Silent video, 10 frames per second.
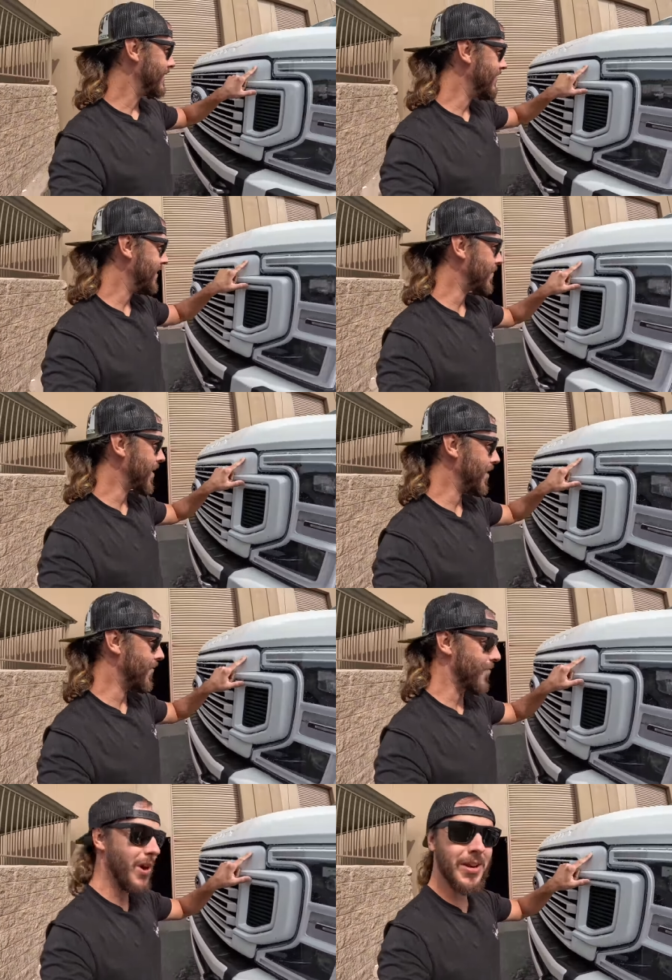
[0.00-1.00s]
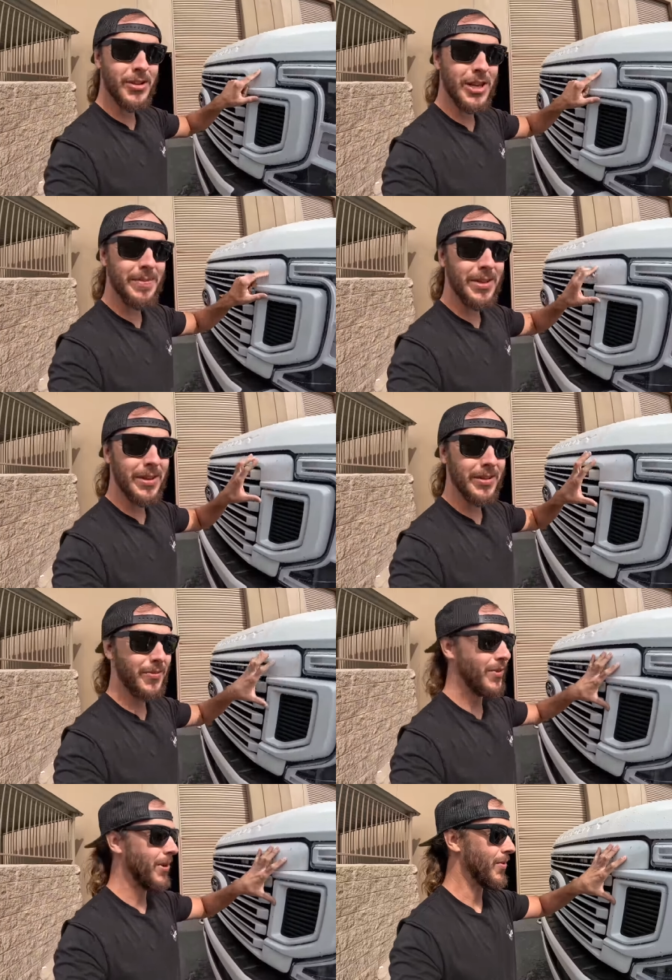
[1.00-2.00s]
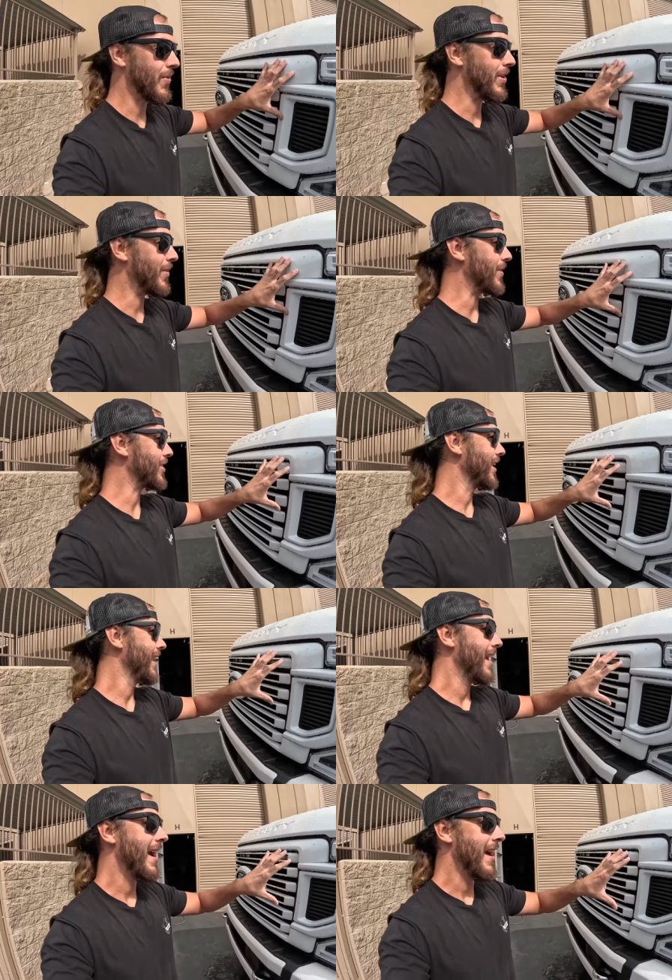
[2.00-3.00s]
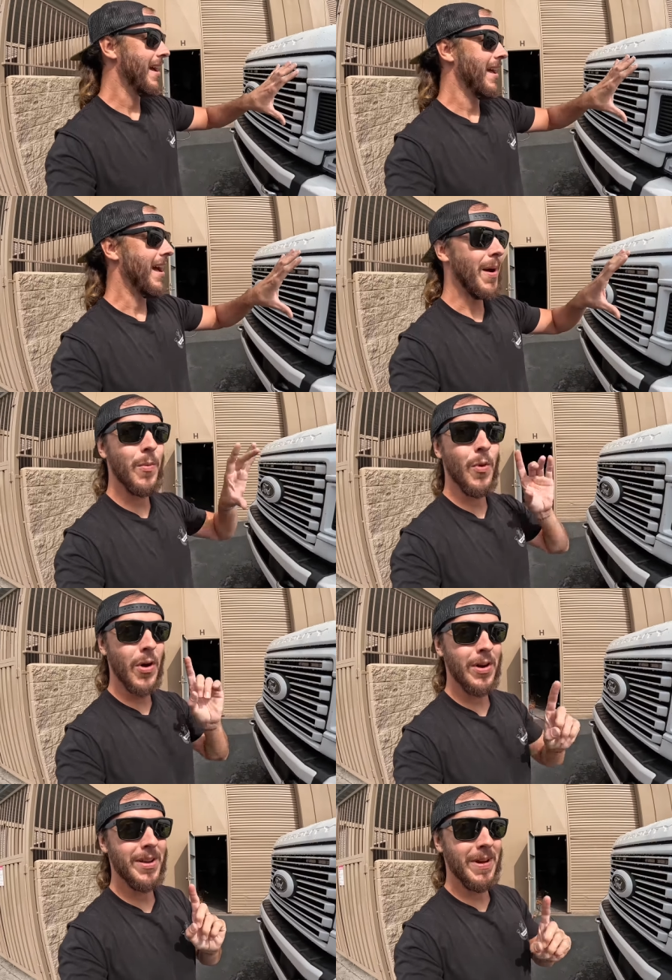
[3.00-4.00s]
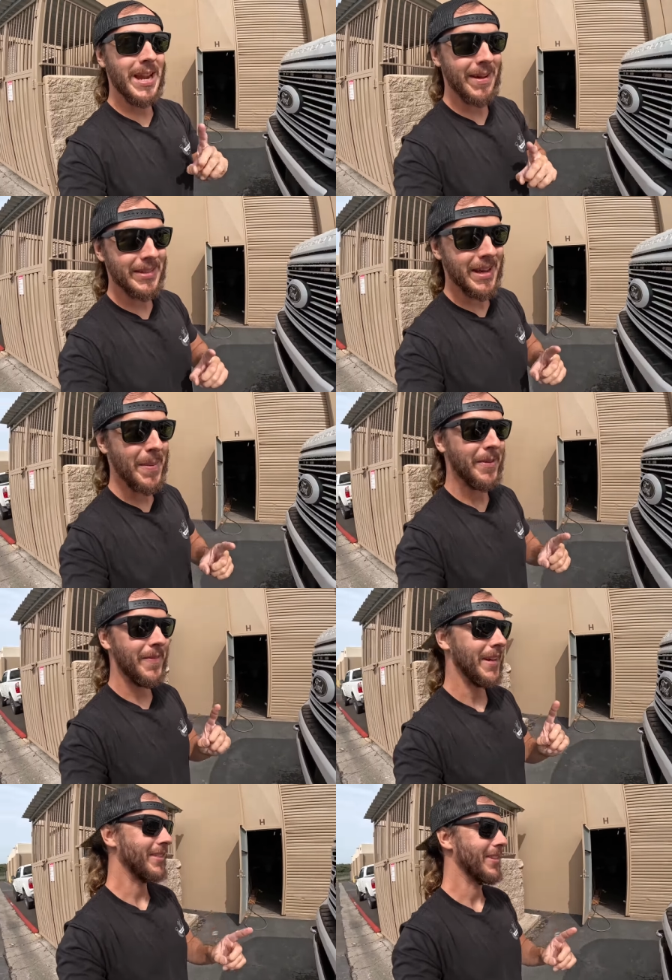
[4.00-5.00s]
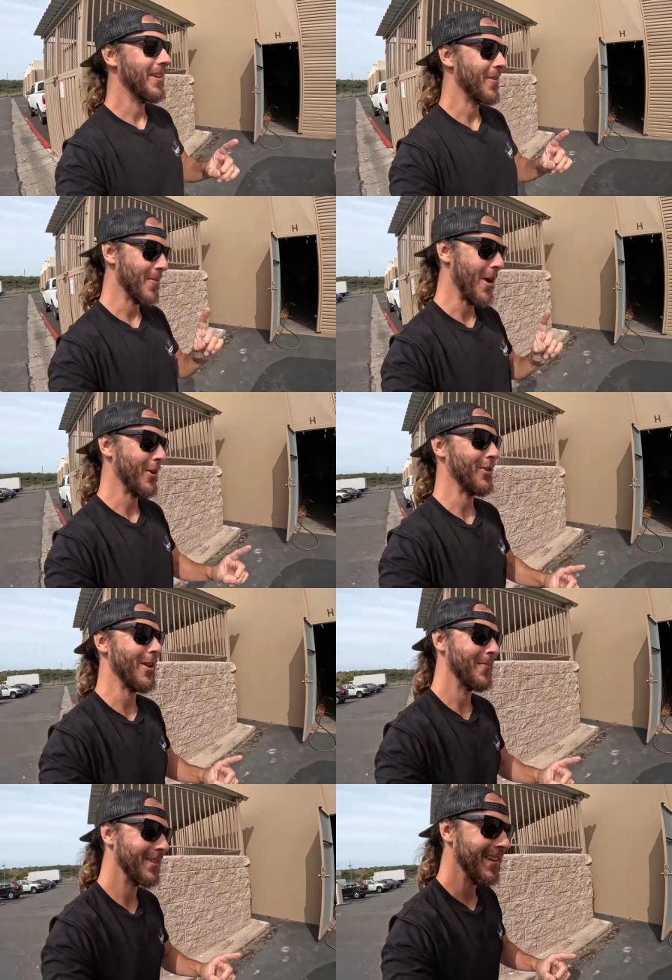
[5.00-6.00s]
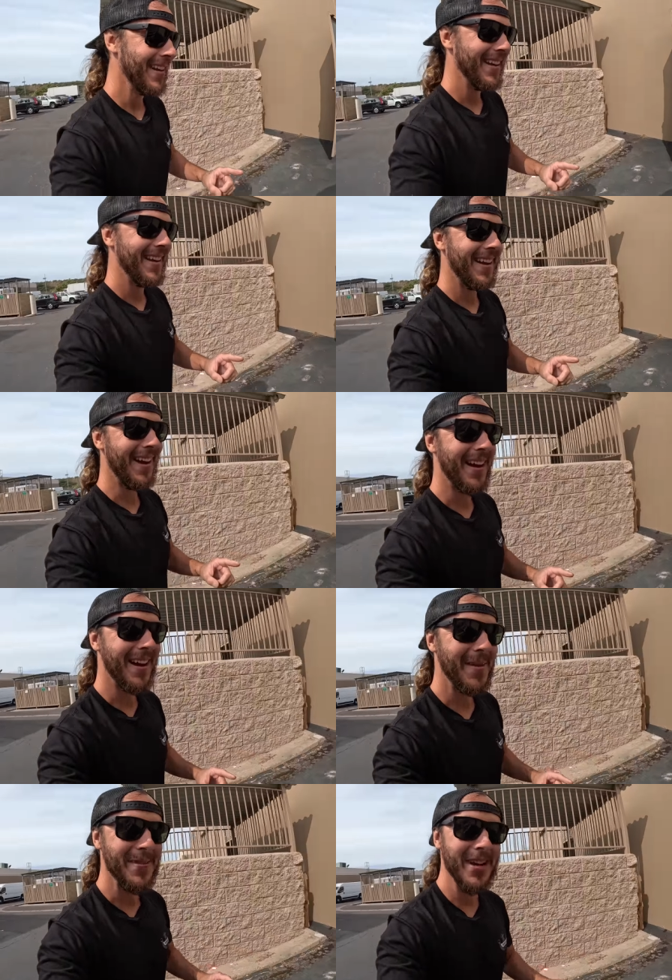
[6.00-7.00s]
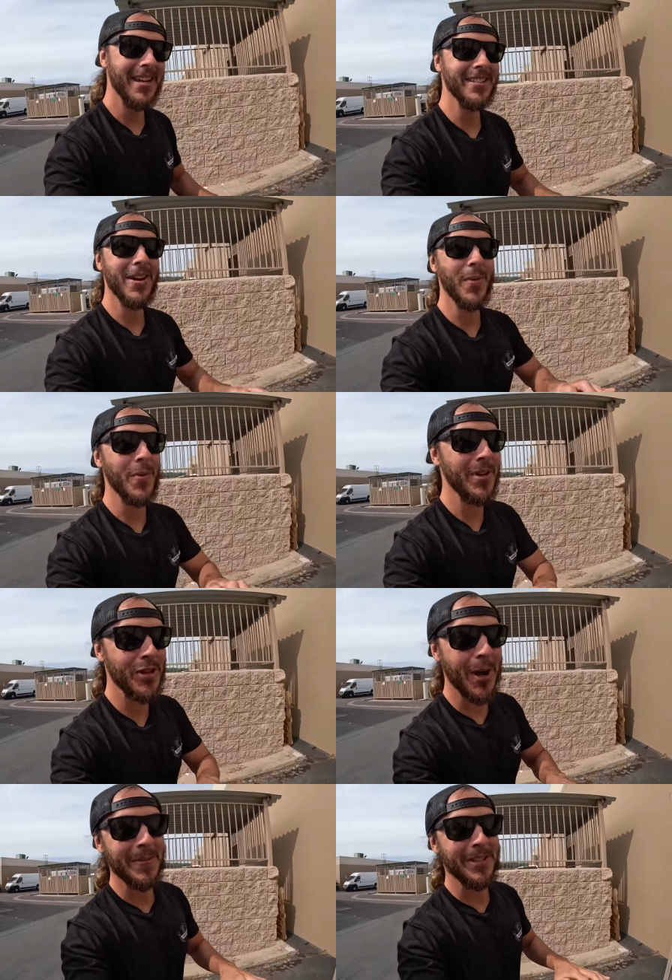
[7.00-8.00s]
decent amount of rock chips on the front grill, which I'm worried about having time to fix the rock chips. Um, you guys know when we show up to